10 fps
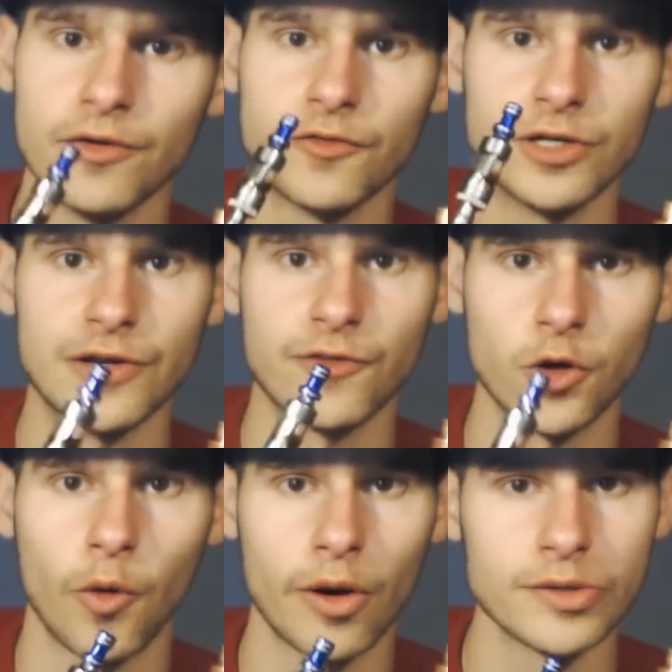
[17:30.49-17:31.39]
For
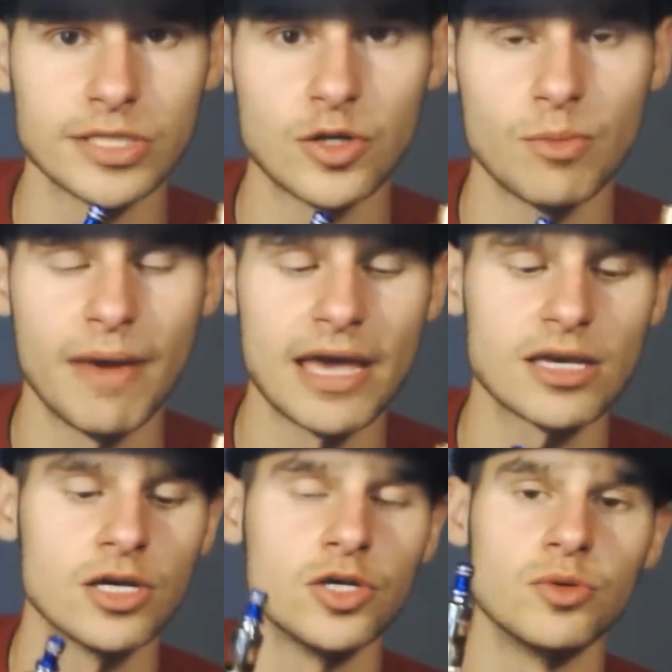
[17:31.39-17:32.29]
different coils that you
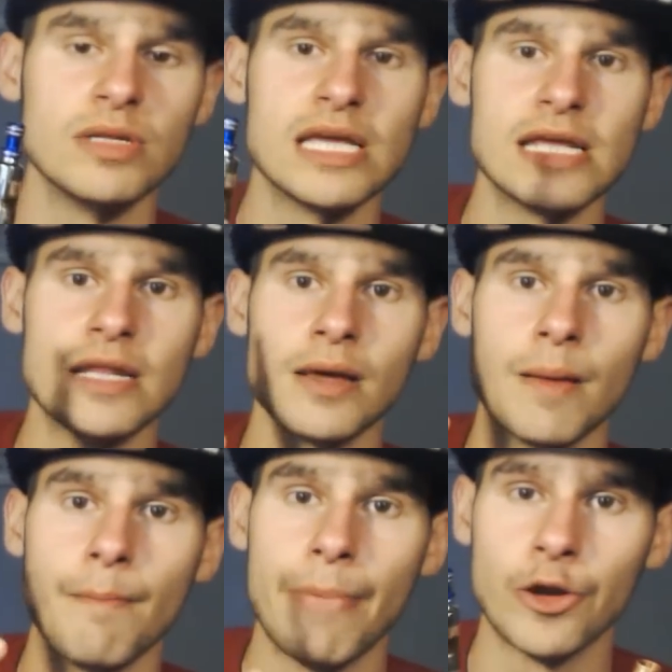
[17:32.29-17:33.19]
make, you need
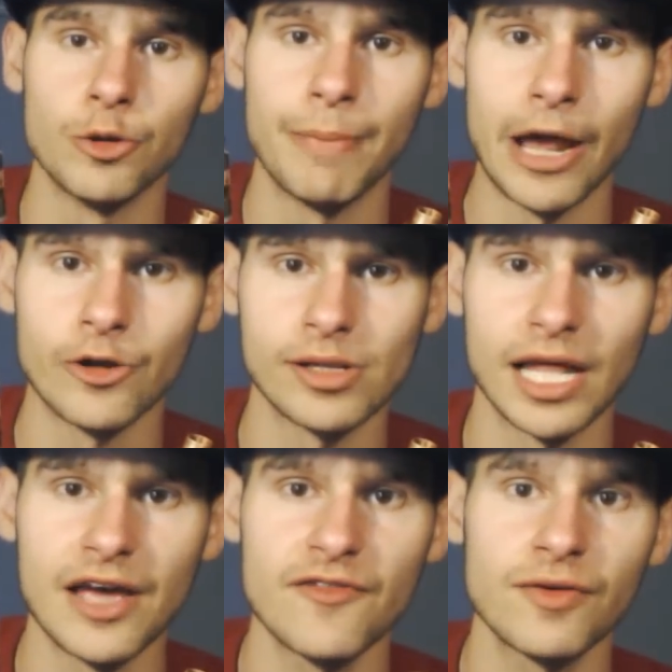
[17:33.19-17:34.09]
better battery
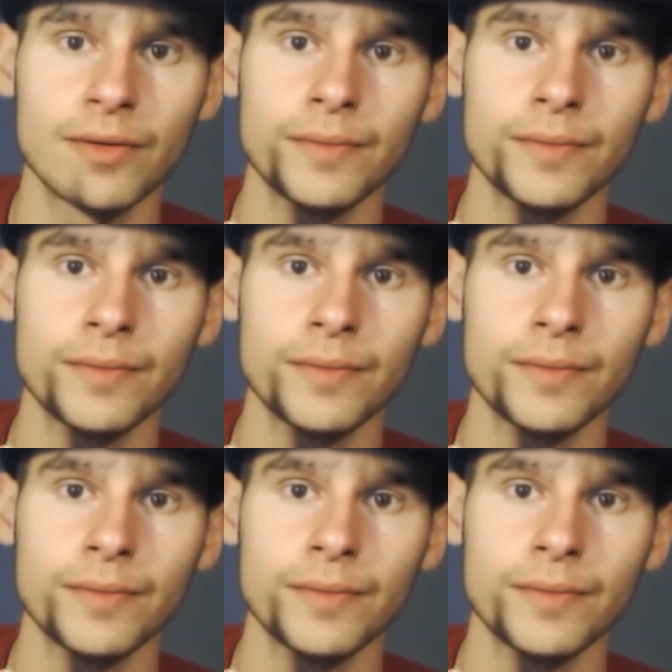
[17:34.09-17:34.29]
life,